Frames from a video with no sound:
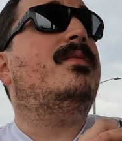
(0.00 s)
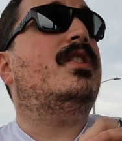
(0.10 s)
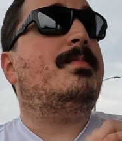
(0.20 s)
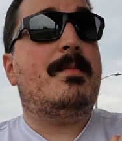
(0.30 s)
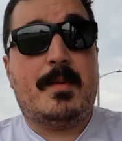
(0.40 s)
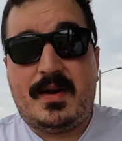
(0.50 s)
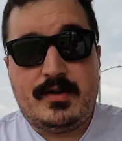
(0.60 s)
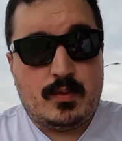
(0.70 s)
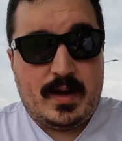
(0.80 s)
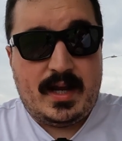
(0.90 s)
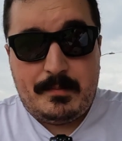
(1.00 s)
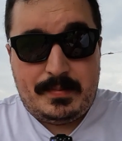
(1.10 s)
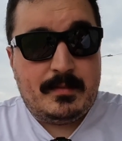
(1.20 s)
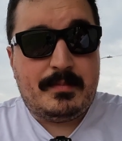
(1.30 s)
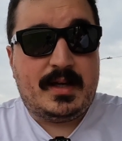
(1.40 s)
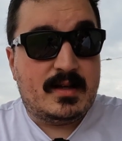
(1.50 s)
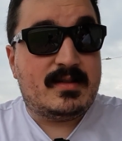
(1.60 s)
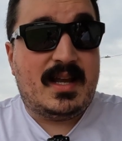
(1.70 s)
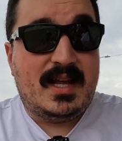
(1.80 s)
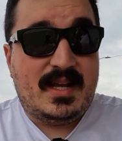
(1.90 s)
Just be prepared to wait a bit
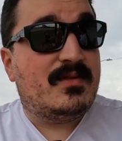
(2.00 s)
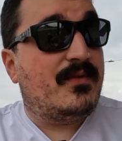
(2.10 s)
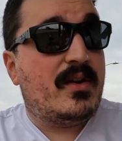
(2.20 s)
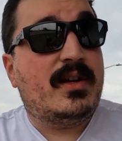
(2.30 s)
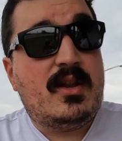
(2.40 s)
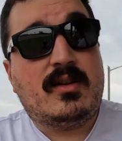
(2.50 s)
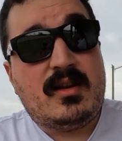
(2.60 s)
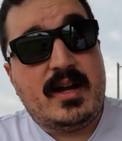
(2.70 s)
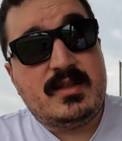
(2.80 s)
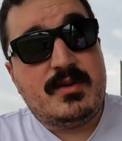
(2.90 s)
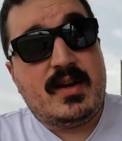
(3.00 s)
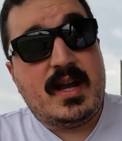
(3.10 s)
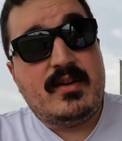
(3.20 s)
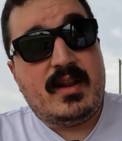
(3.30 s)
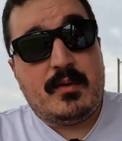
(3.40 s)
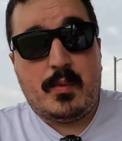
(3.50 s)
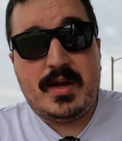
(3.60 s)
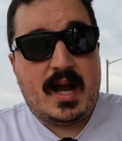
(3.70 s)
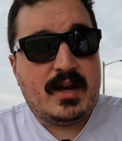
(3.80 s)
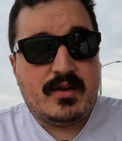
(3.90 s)
because it is very long lines when you get here. Like when we
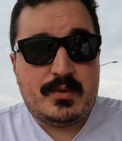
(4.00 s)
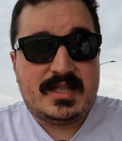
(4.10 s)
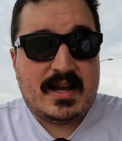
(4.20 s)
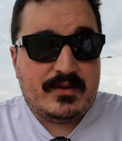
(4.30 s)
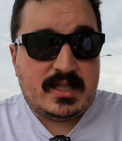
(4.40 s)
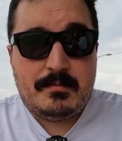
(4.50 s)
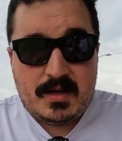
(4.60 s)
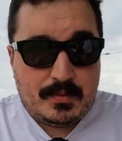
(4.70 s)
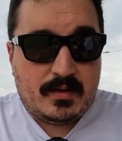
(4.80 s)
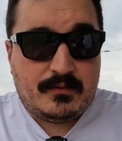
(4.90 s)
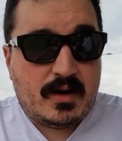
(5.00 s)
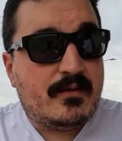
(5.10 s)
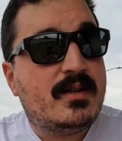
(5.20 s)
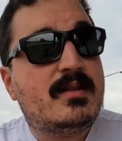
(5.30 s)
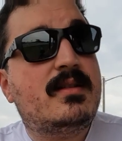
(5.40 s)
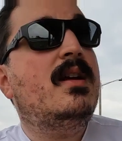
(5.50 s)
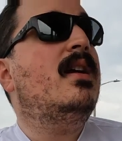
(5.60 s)
got here, there was 17 people in front of us.